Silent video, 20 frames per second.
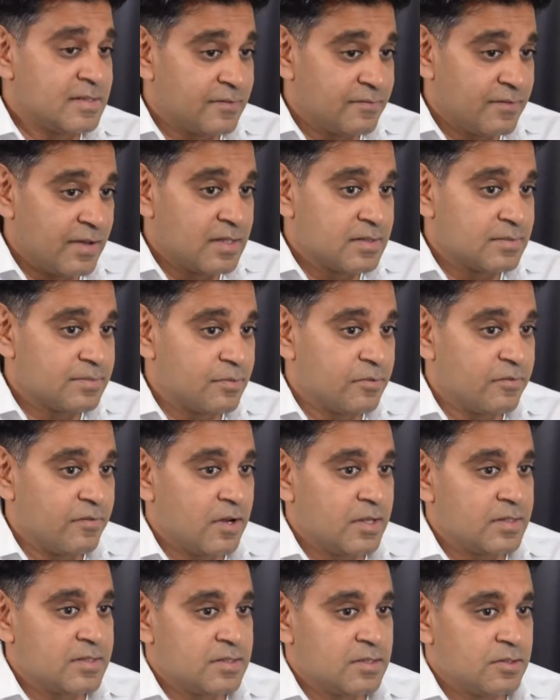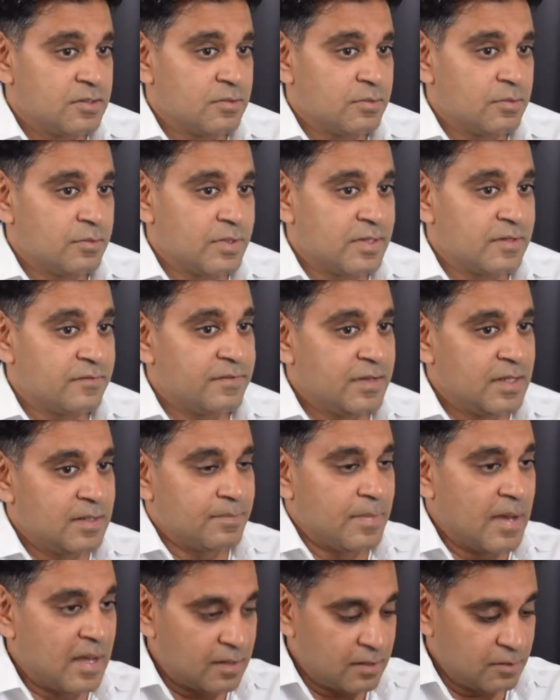phase provides you with the
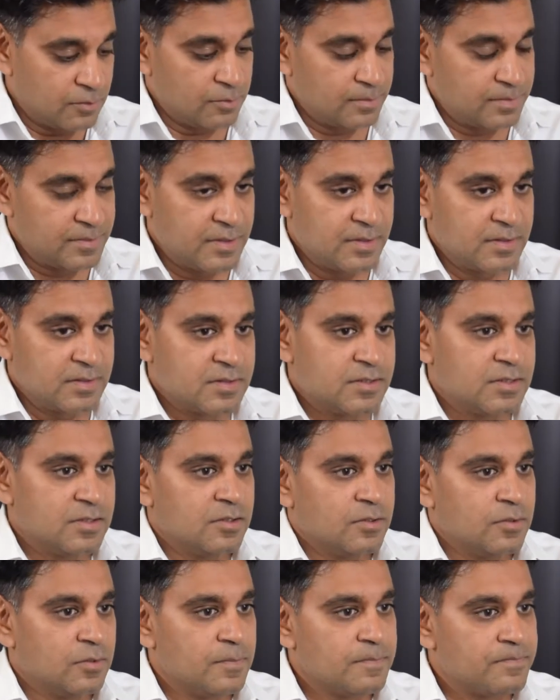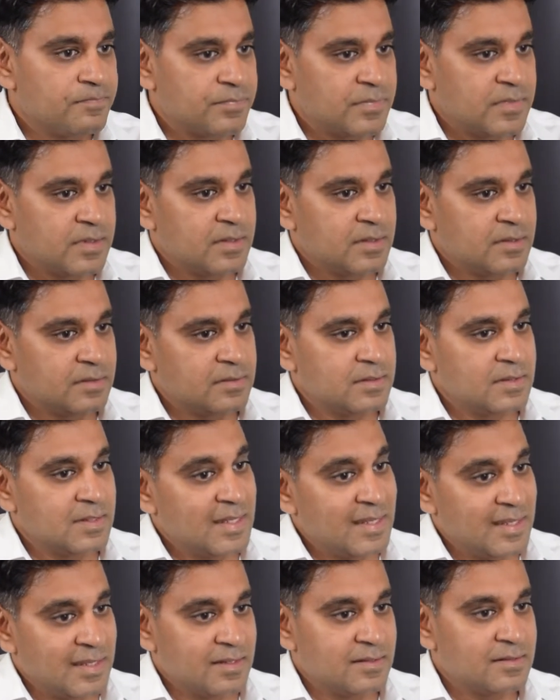feedback loop that you
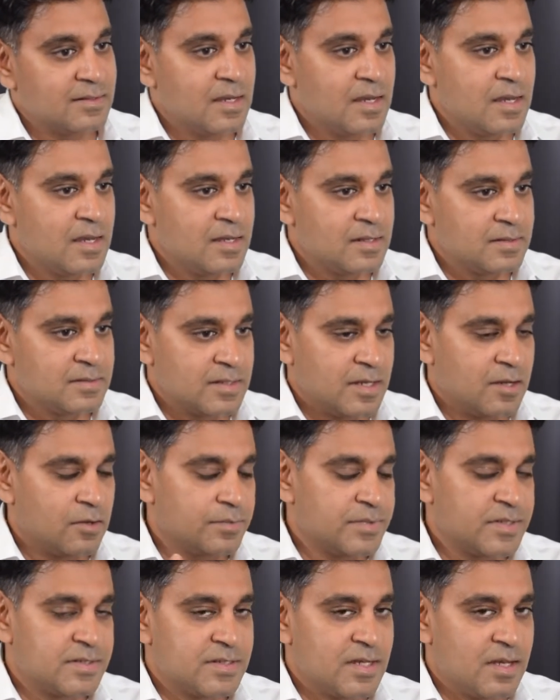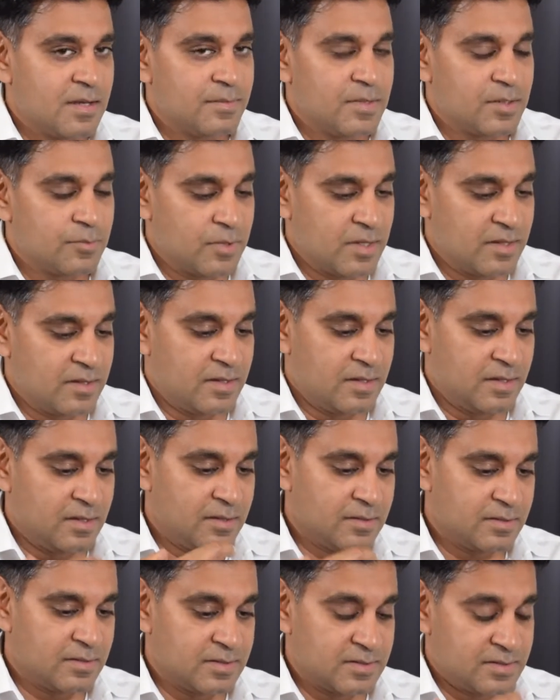need to help determine
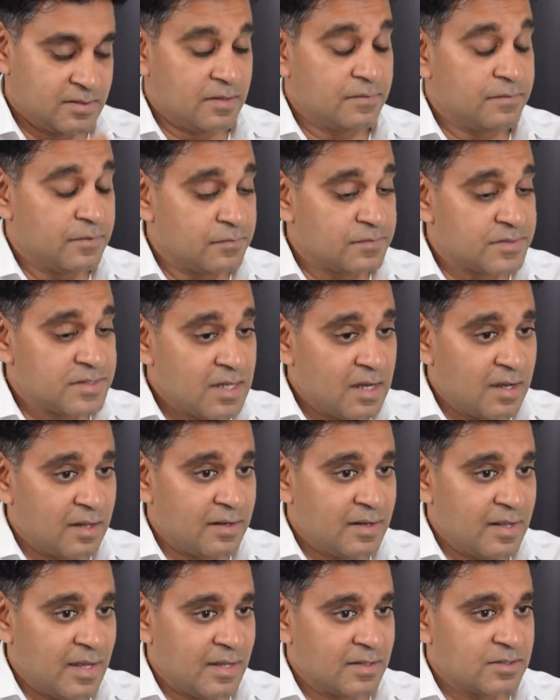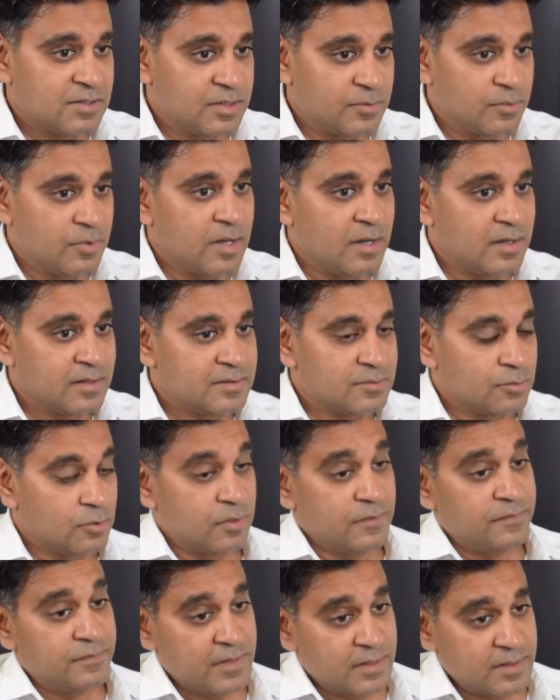whether the stuff you've done actually works
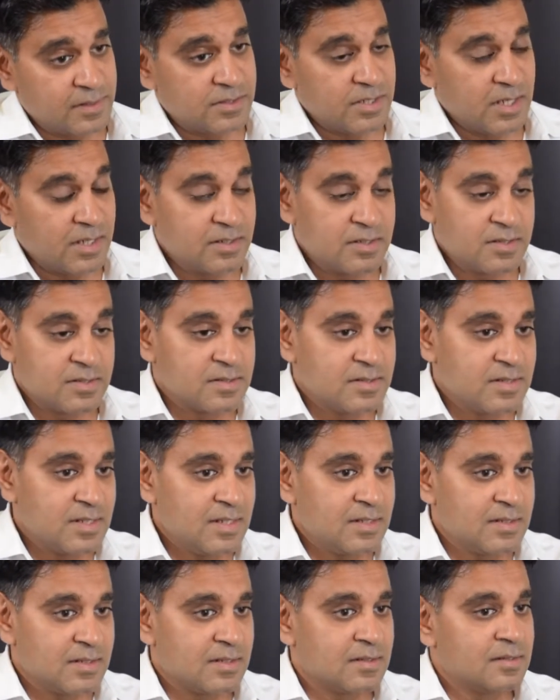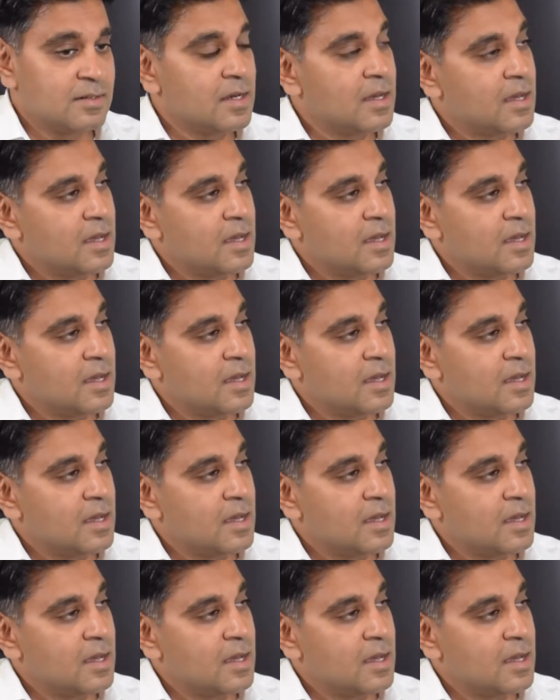or if further changes are needed.